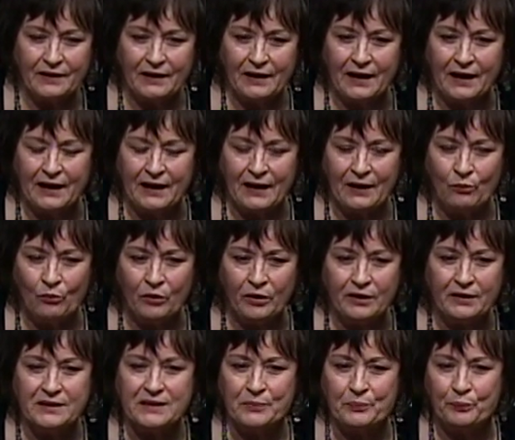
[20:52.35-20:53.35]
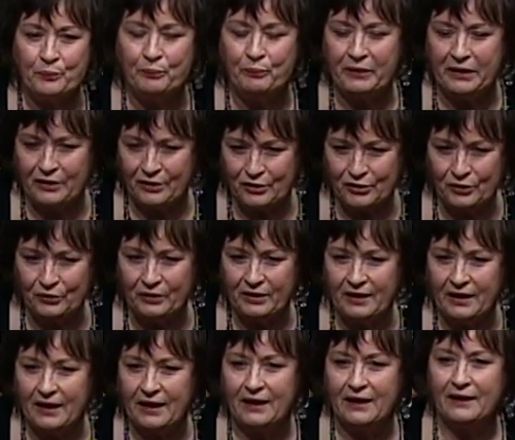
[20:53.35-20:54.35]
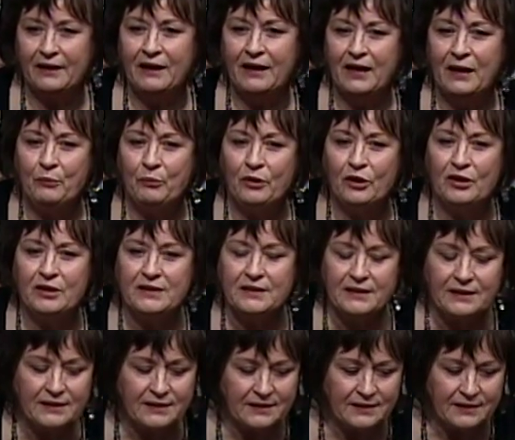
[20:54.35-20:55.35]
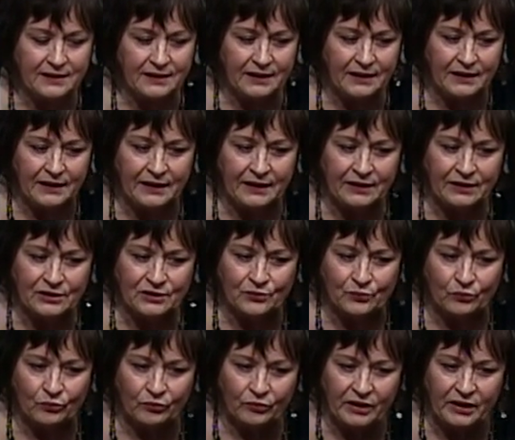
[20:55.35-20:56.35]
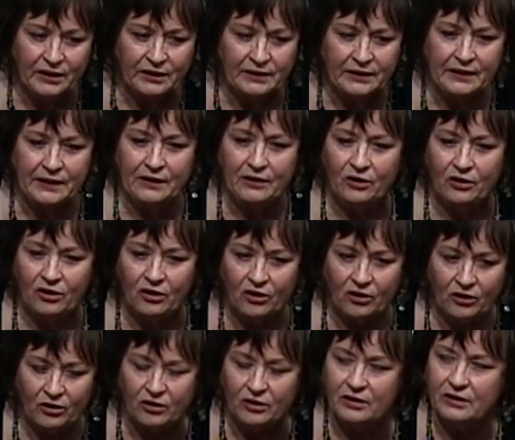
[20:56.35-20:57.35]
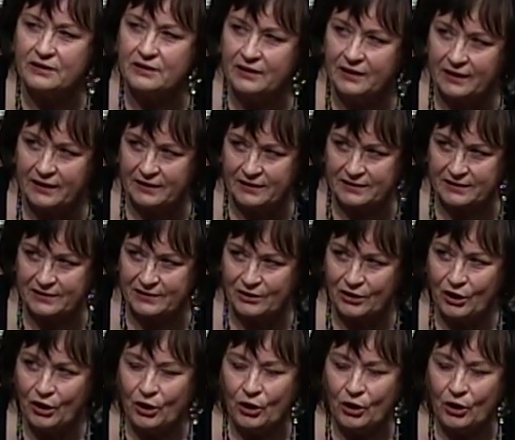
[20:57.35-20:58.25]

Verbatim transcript: I, I want to speak to in that light because it's it's really a hard test